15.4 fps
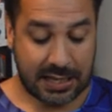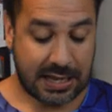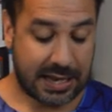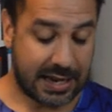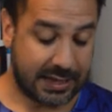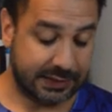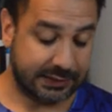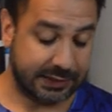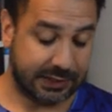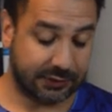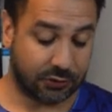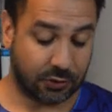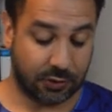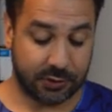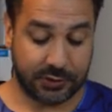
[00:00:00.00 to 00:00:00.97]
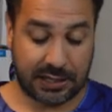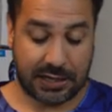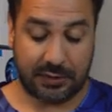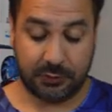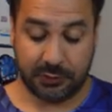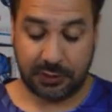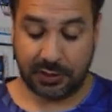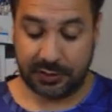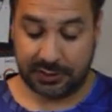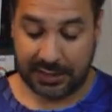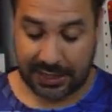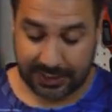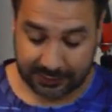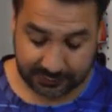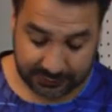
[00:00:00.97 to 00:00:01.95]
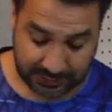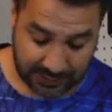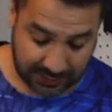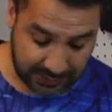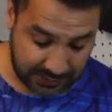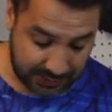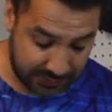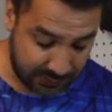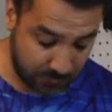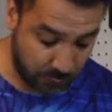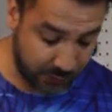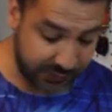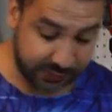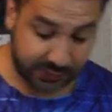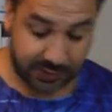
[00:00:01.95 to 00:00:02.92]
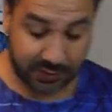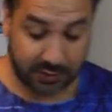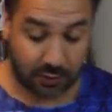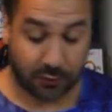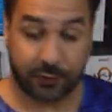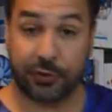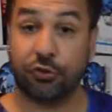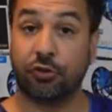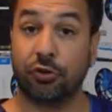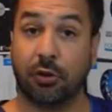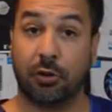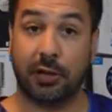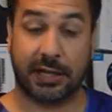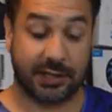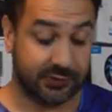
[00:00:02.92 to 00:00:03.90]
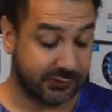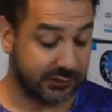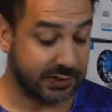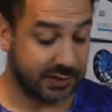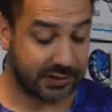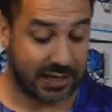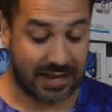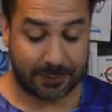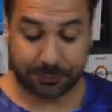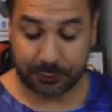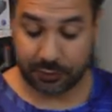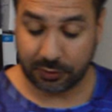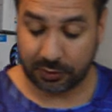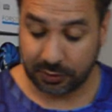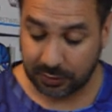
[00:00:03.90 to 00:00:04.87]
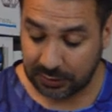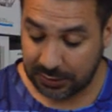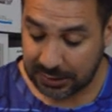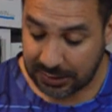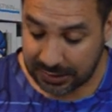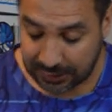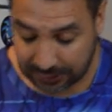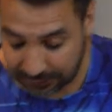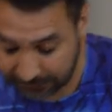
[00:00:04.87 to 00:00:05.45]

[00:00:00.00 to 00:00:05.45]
And it turned out that uh, with the original AC adapter, uh,